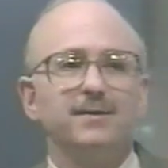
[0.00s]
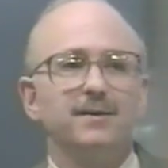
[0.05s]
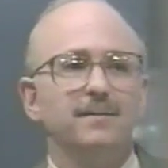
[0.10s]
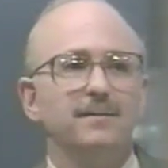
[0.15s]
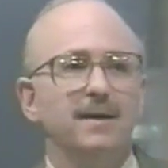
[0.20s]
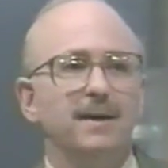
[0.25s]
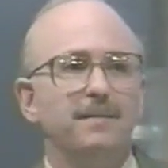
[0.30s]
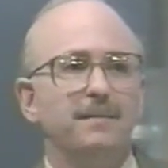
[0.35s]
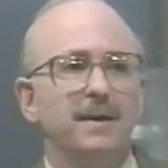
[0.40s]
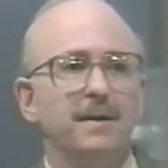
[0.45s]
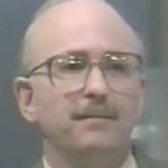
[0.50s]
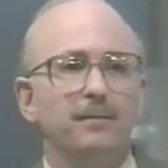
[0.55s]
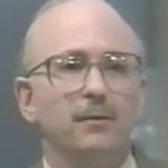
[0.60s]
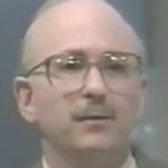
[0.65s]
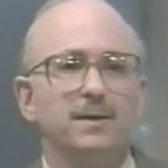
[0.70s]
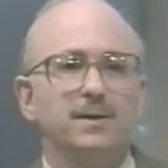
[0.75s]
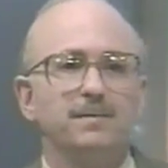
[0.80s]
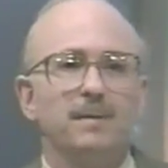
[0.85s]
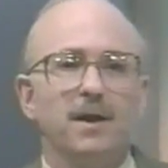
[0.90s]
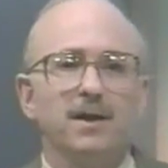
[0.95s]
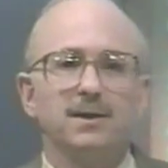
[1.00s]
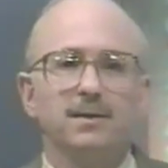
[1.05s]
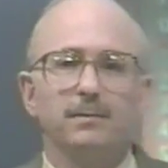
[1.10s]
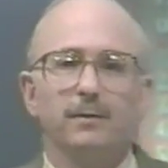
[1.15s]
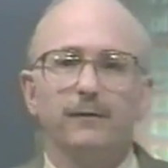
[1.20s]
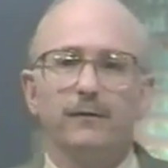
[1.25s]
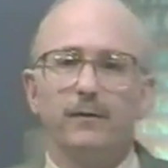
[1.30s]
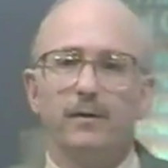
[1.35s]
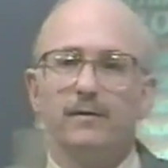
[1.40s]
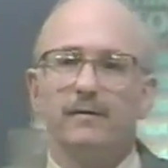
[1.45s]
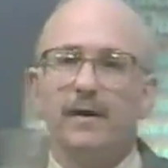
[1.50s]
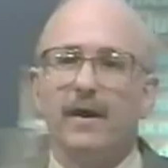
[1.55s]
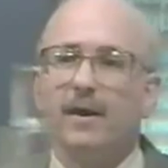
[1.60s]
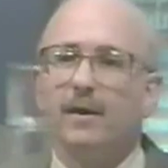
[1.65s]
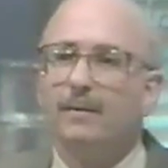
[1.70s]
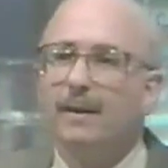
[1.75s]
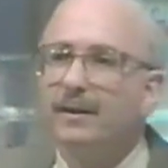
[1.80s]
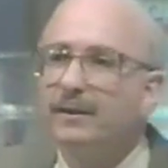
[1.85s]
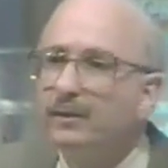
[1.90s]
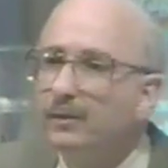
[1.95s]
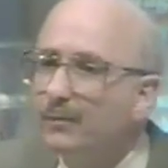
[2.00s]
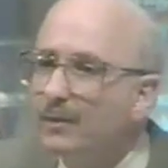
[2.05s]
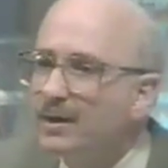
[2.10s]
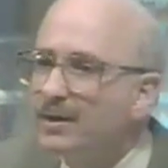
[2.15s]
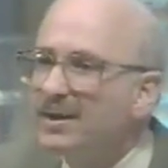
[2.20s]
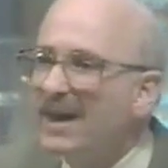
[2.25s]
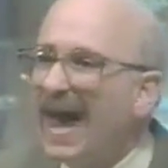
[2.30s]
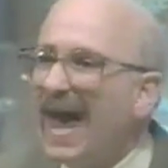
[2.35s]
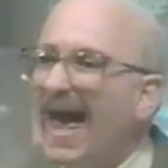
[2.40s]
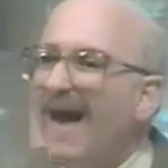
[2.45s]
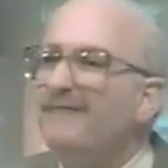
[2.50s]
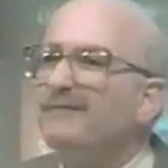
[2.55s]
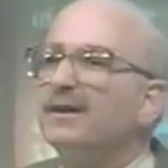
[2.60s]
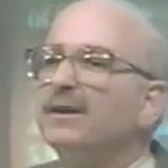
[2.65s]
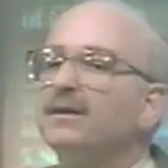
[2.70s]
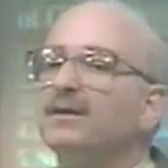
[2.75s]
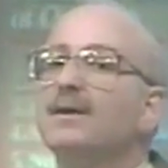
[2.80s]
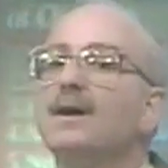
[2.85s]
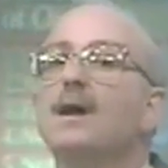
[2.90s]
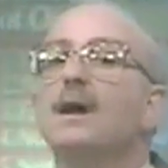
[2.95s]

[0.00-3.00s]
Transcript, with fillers: to me people responsible for environmental risk haven't.